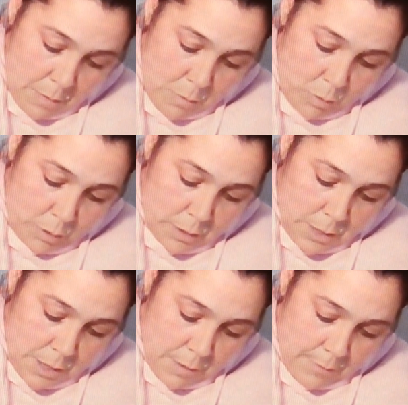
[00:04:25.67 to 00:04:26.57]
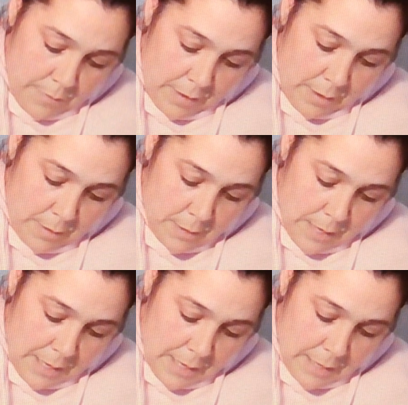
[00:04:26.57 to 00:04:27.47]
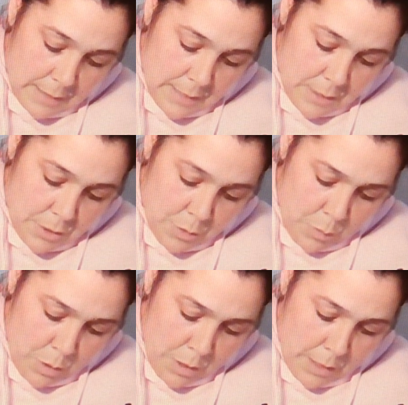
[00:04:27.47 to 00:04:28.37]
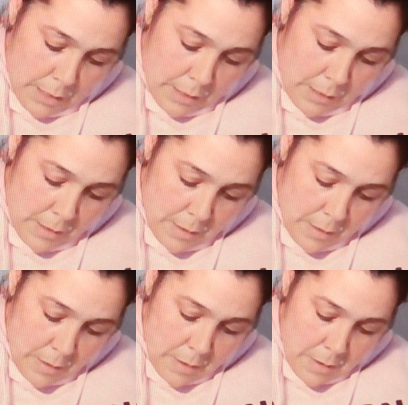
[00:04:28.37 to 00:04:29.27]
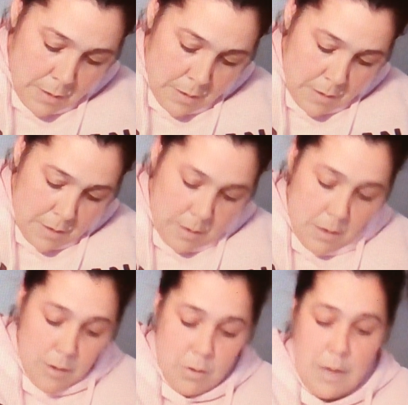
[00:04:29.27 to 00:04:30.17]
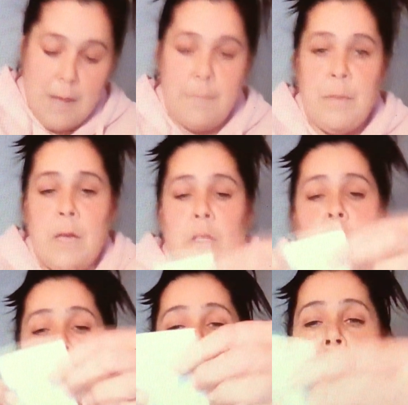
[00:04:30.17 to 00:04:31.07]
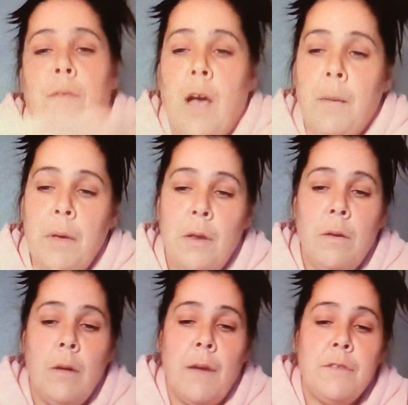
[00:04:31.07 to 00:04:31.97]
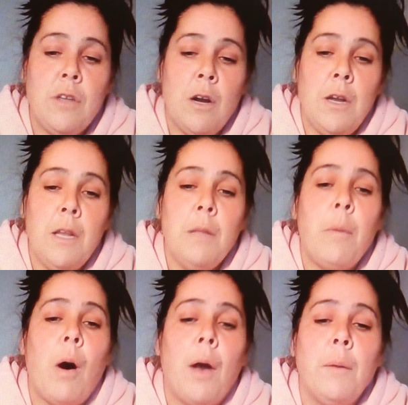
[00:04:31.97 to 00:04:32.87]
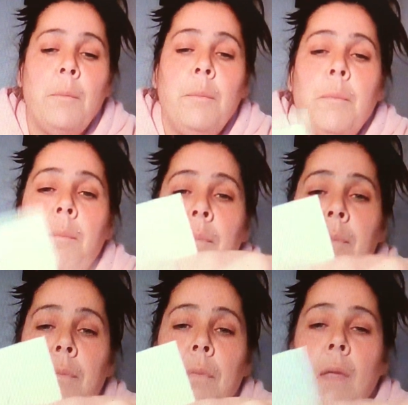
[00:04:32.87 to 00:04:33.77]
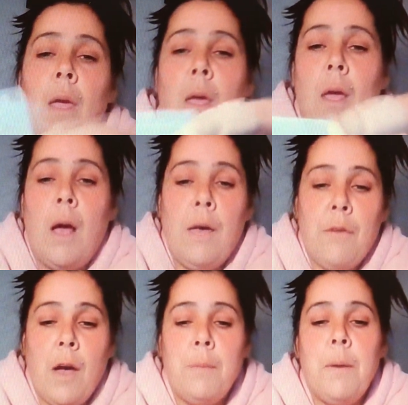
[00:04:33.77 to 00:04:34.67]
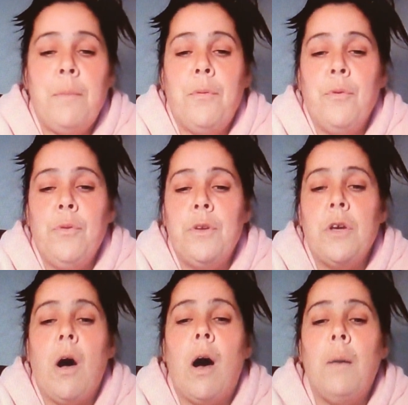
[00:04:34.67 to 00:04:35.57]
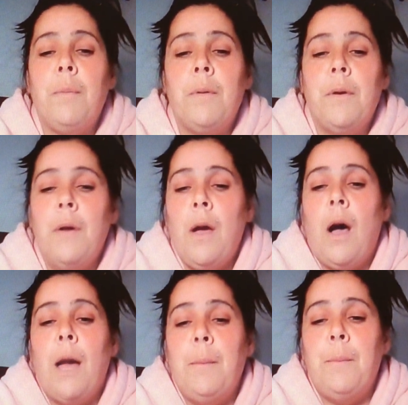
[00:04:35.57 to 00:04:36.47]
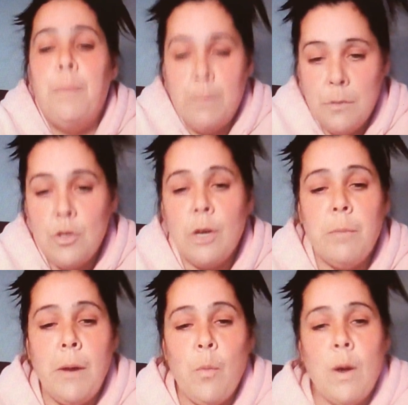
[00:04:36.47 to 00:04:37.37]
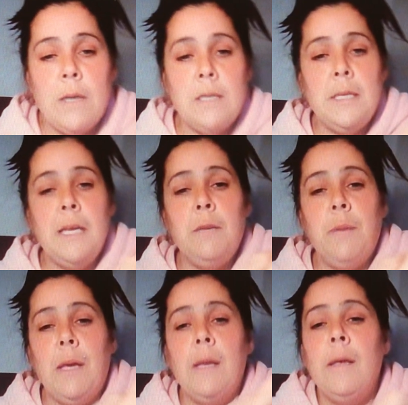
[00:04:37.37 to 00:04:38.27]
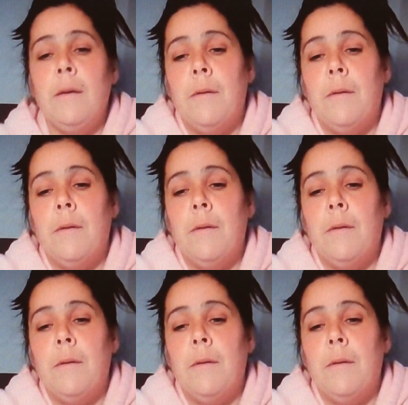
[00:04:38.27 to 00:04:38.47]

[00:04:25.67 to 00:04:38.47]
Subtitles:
molds to your fingers, I guess, as you're working. Okay, so I've started in the bottom. I've come up through the top. I took my 1 seed bead.